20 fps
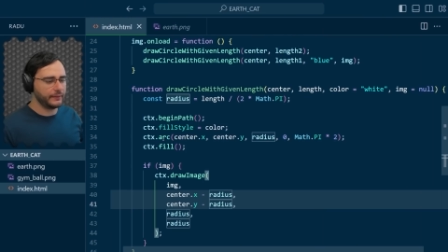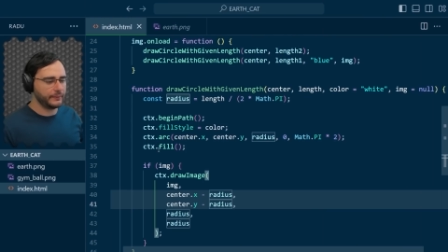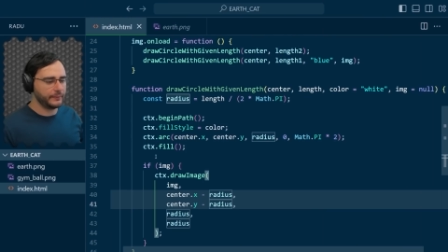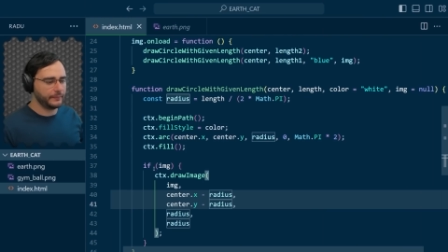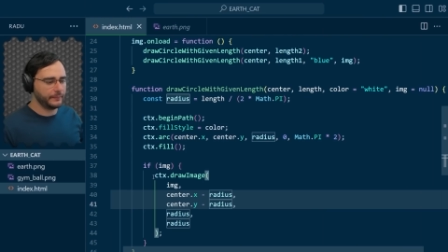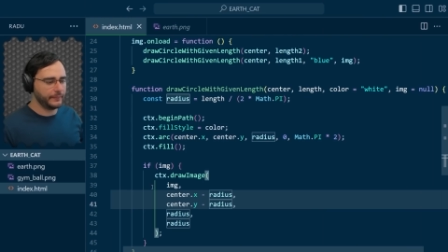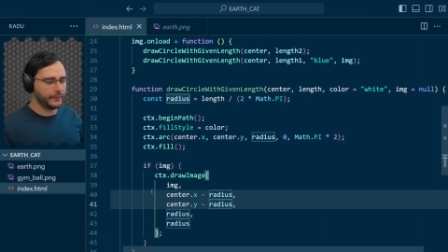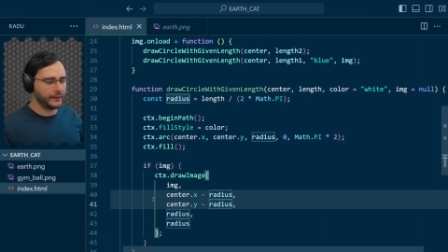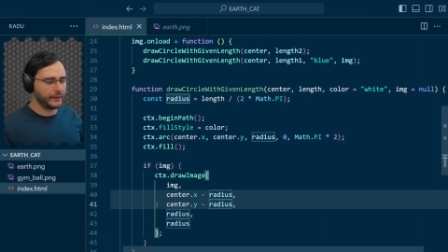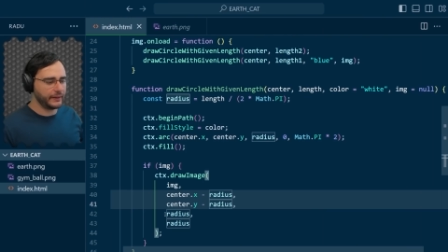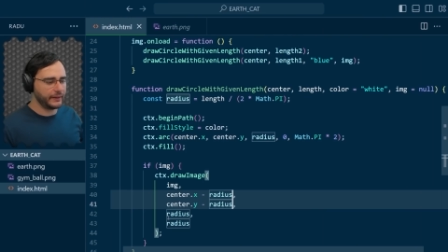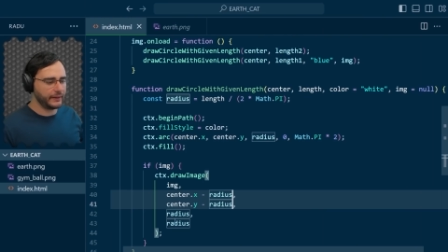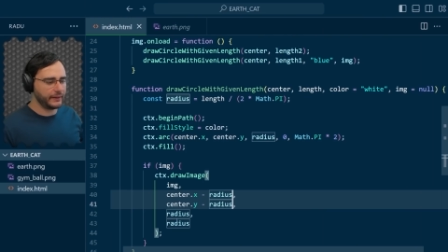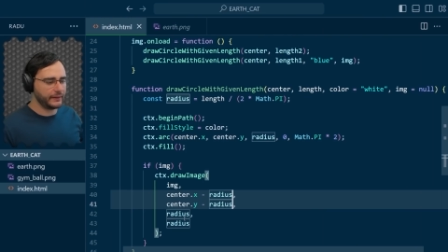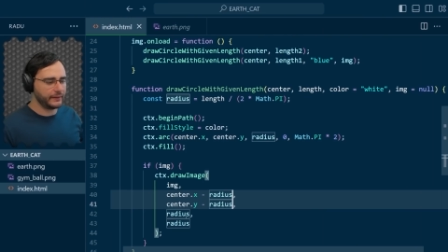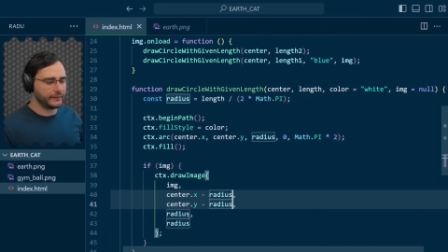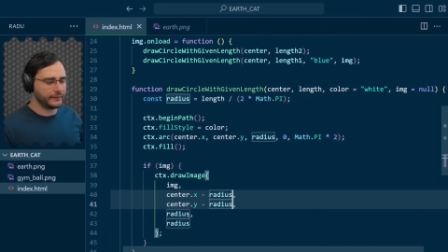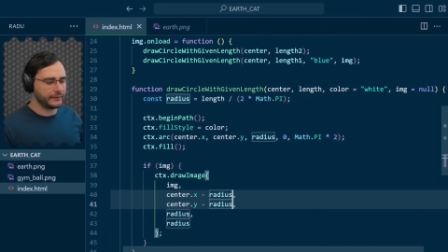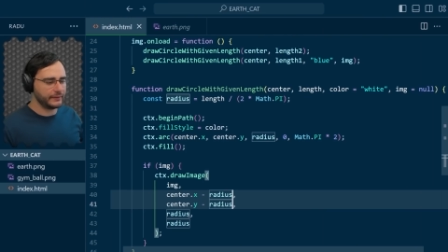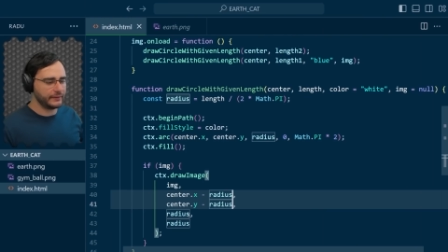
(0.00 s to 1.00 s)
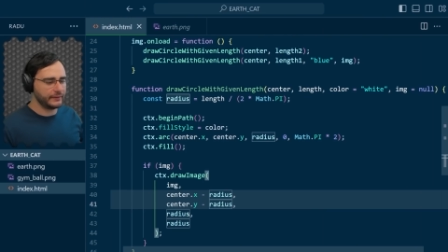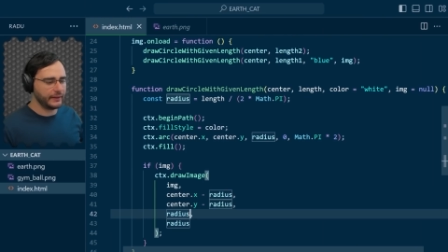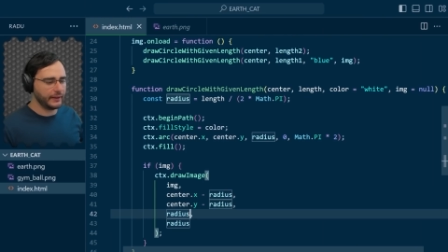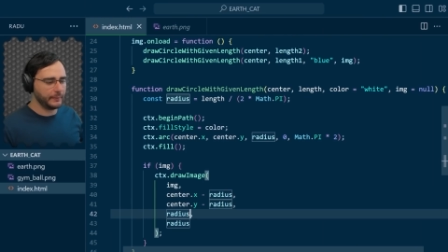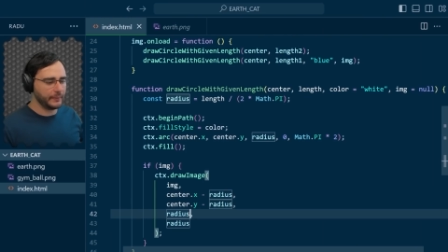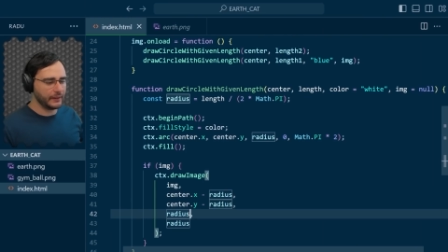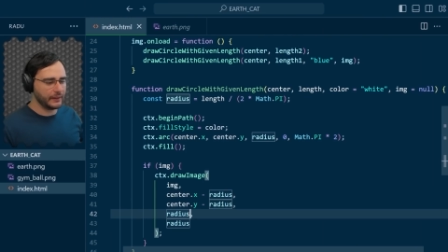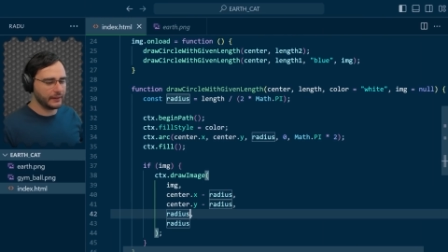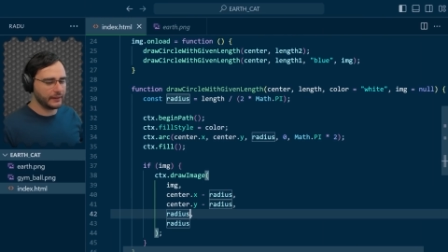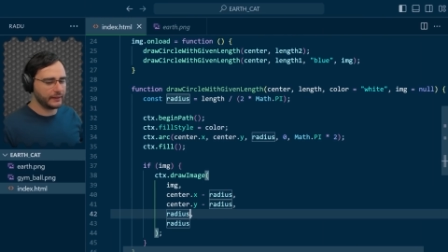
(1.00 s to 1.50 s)
by
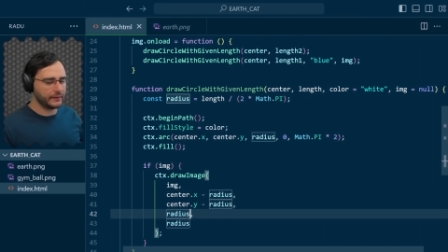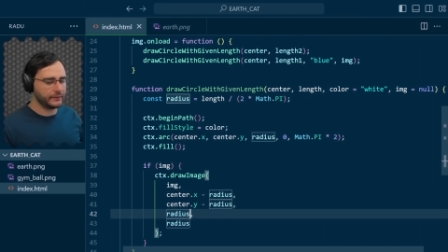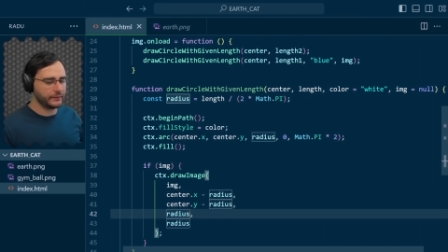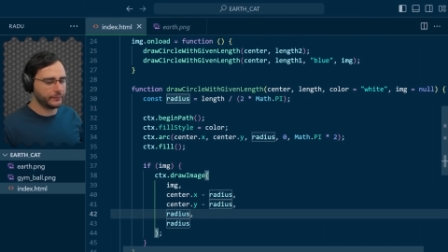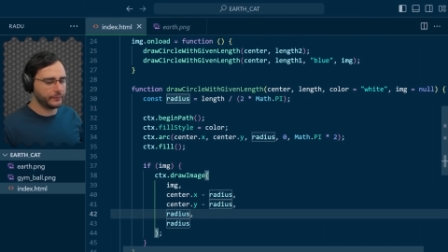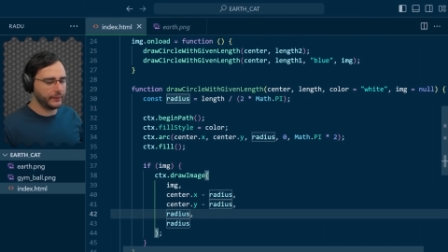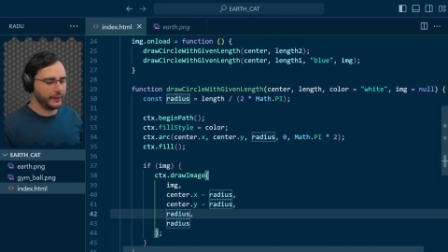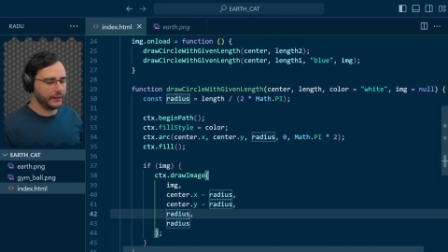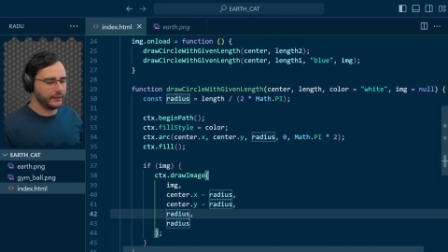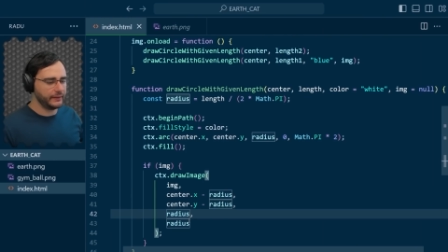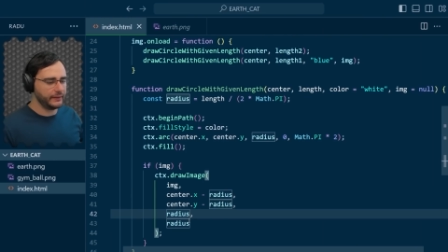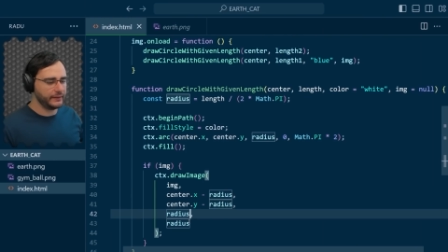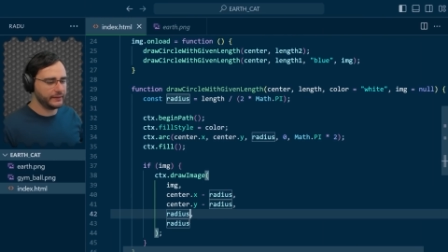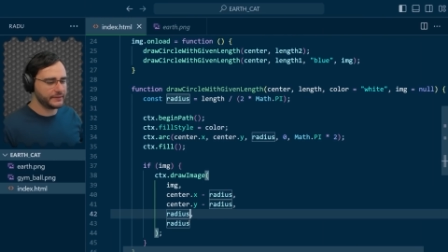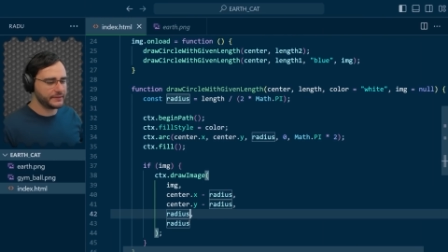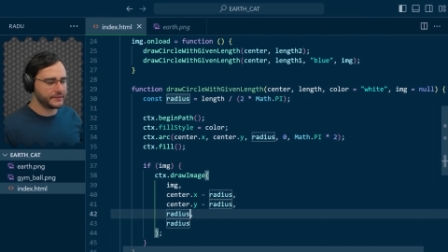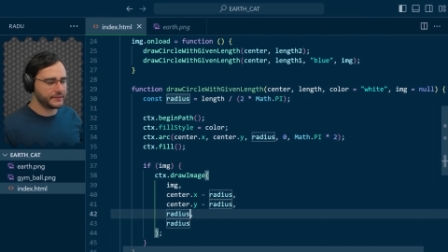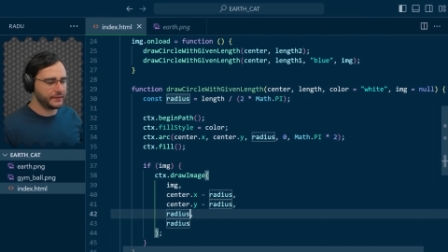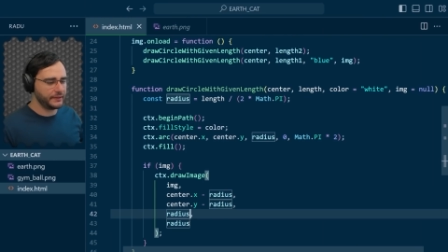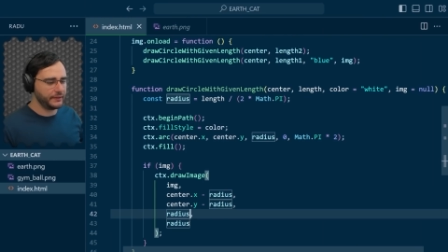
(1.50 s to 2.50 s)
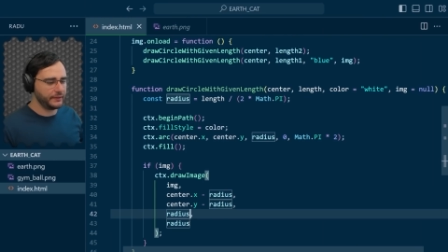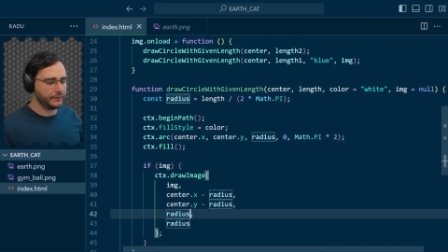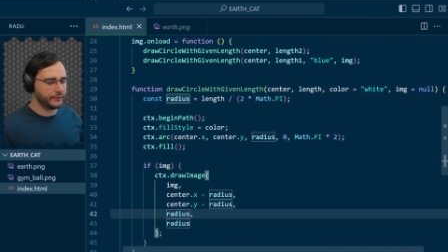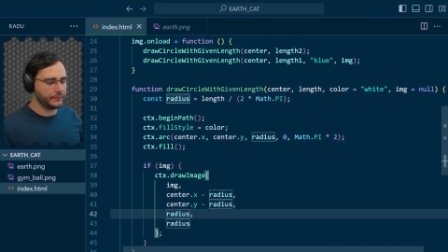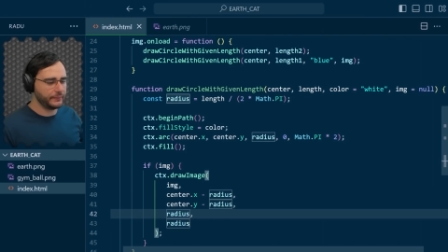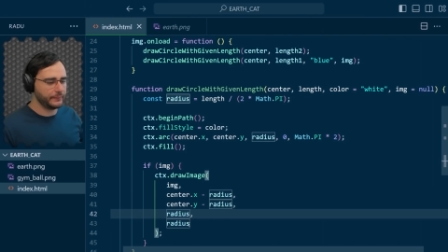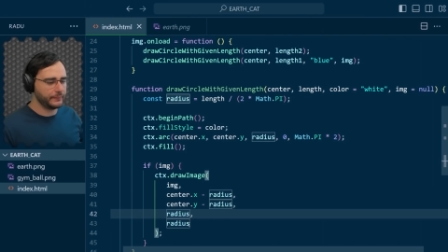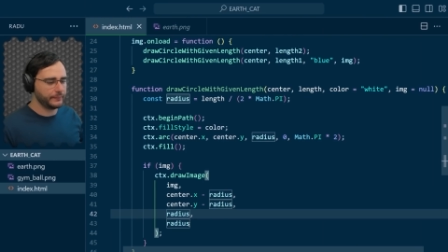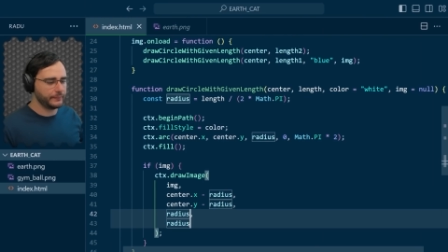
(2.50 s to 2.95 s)
doubling the radius here,